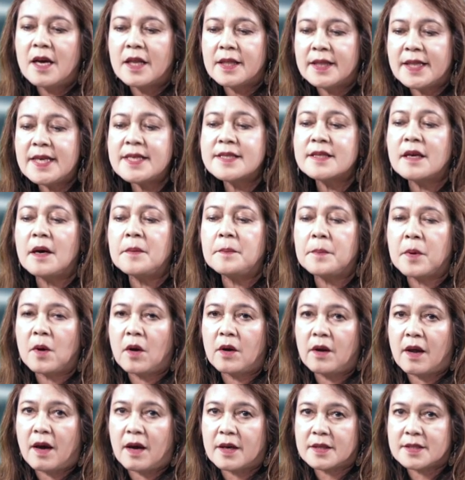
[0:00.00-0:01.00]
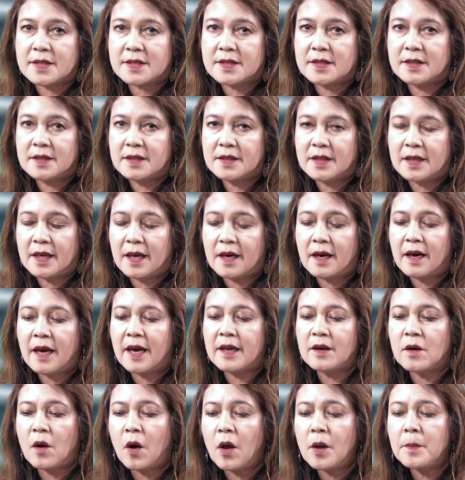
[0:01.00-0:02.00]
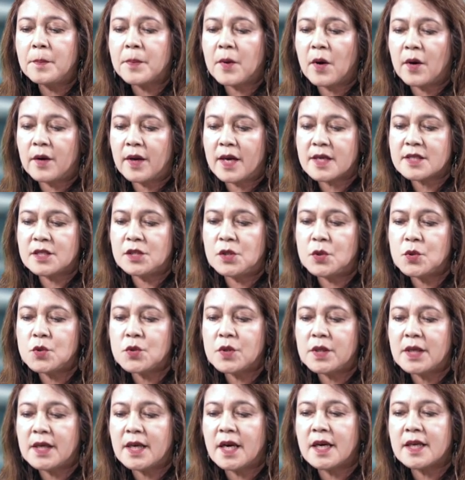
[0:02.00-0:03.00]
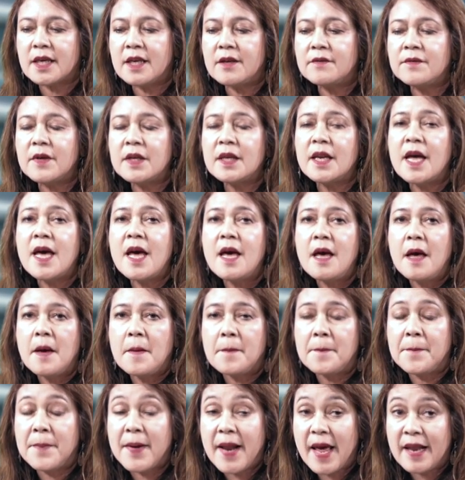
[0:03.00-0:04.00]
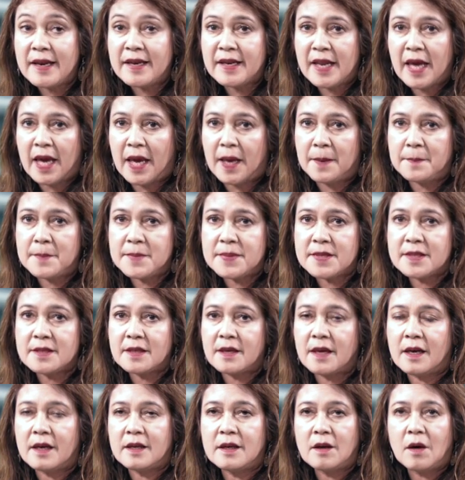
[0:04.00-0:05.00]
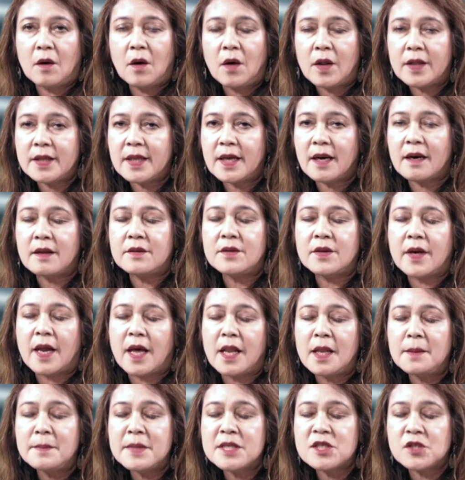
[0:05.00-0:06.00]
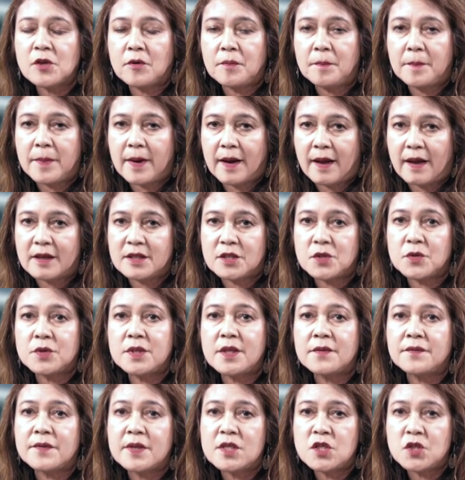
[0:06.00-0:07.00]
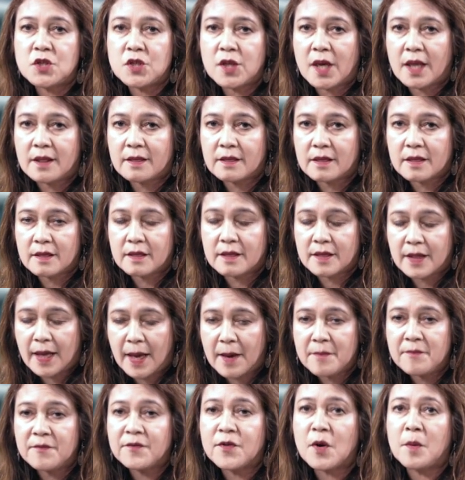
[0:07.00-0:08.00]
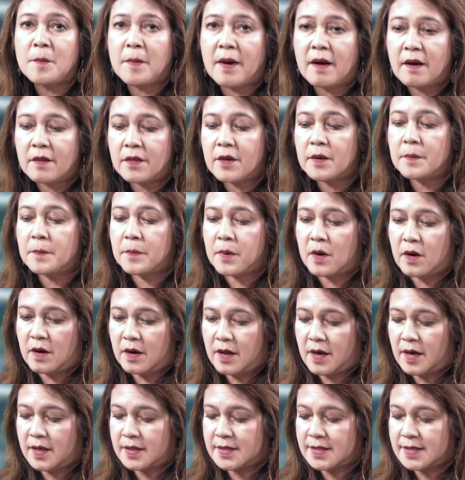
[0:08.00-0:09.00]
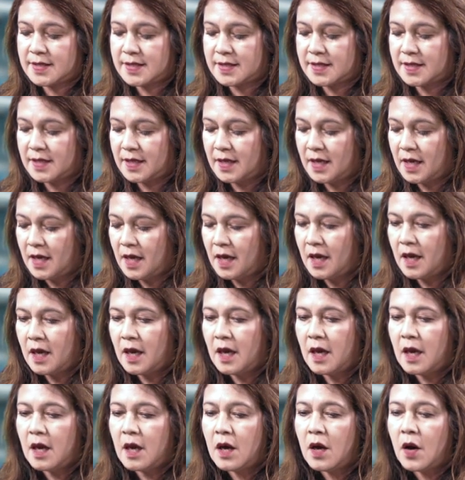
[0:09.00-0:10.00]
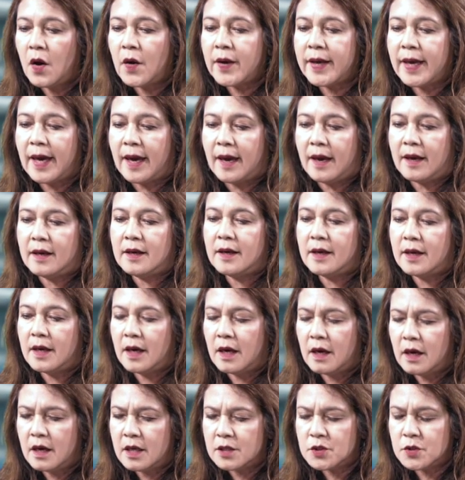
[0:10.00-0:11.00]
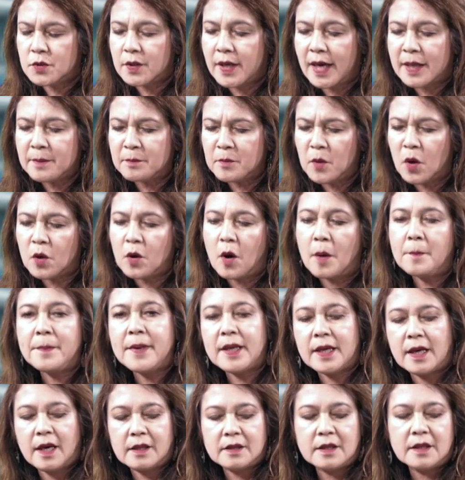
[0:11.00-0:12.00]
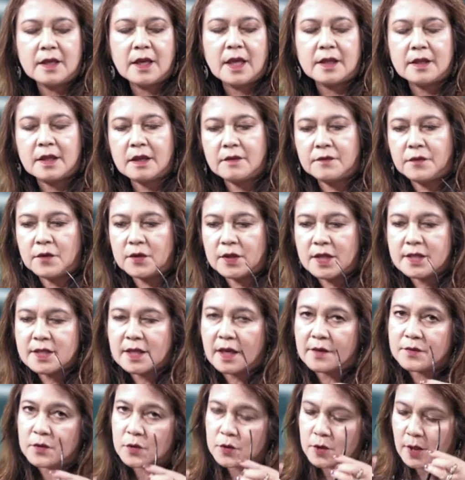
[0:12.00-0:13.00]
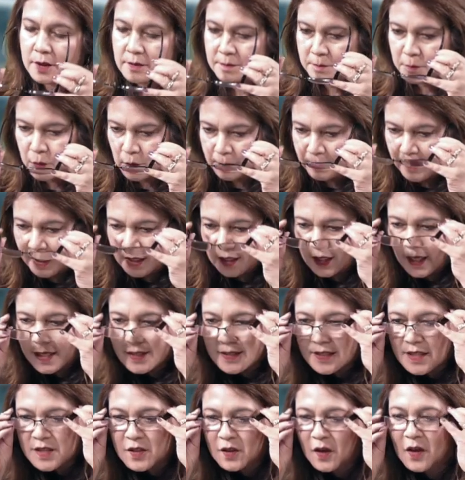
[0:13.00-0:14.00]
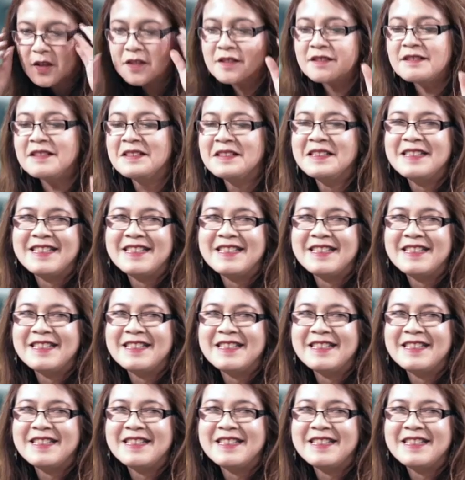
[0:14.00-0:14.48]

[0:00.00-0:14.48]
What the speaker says: These are products. Yeah? And all products usually are given brand names and all the other elements of brand to differentiate them from other products. Okay, to get more complicated, and I think for this I have to put my glasses on.